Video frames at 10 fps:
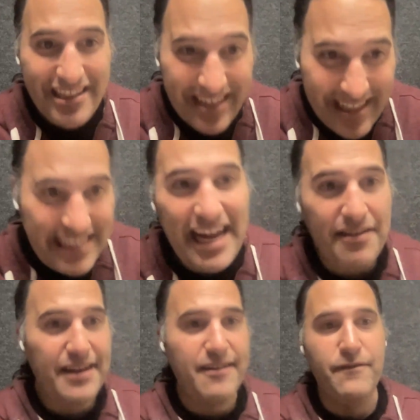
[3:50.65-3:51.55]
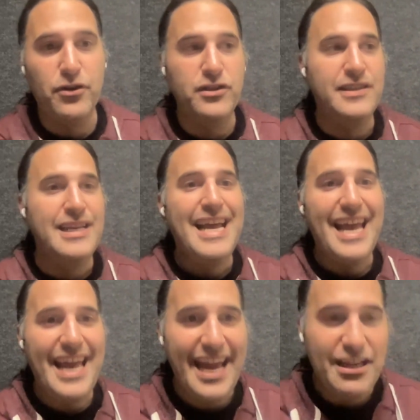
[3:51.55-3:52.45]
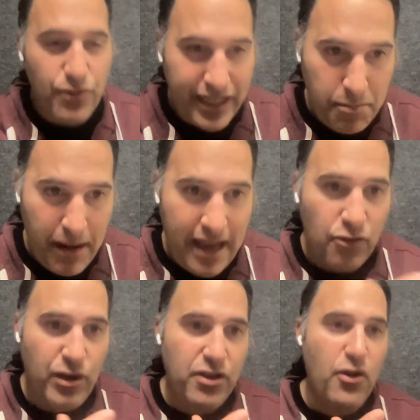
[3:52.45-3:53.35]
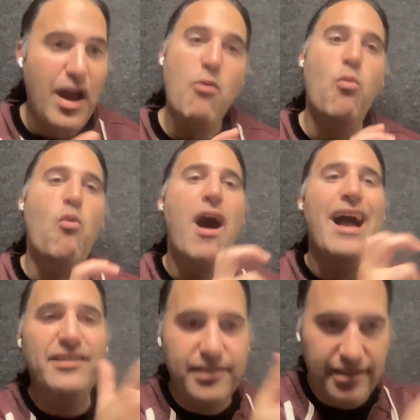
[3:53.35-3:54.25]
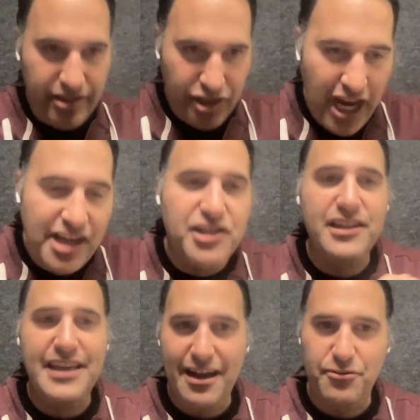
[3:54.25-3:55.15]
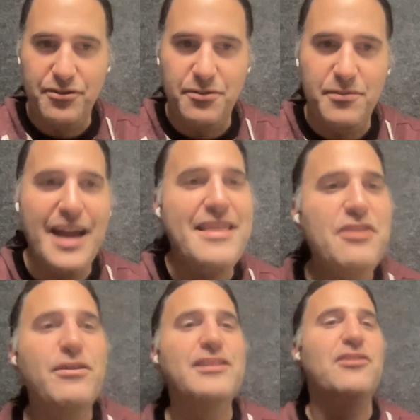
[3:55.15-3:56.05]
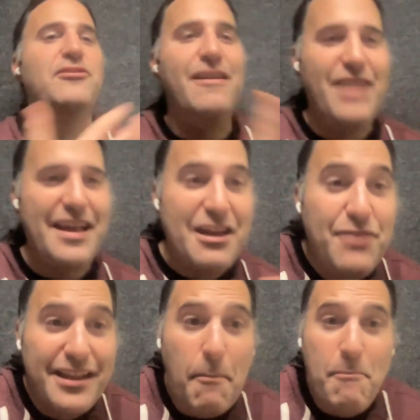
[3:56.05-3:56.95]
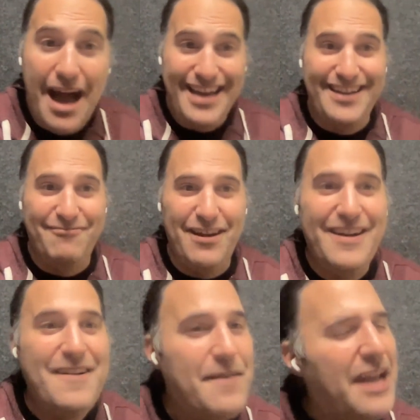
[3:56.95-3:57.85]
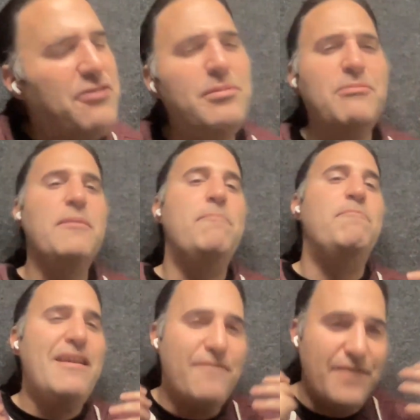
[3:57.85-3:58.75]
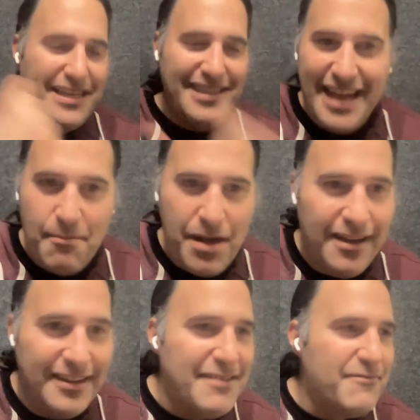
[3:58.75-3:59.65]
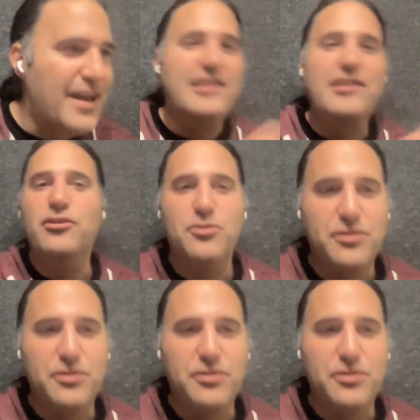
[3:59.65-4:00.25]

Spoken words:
You see how that converts, and you expand the window whilst changing the algorithm. And then you can start to, and then you get the buy-in, right? And you'll be able to invest in ML and invest in all